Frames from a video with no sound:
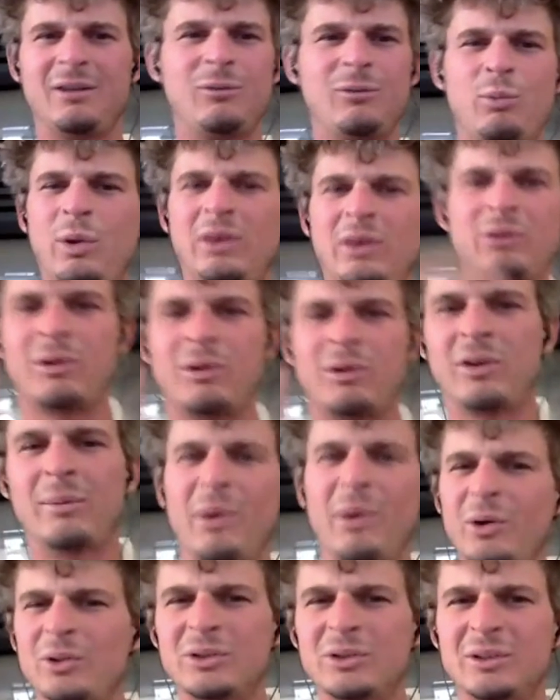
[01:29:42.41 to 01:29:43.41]
went through all the
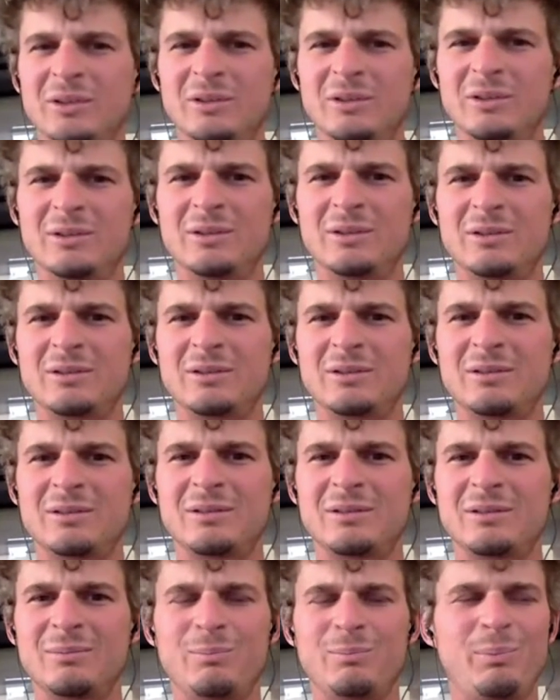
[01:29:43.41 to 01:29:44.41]

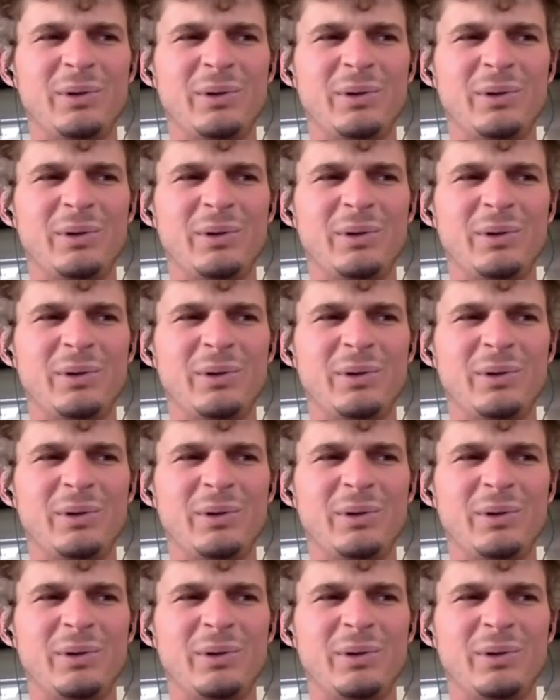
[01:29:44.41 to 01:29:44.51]
motions, but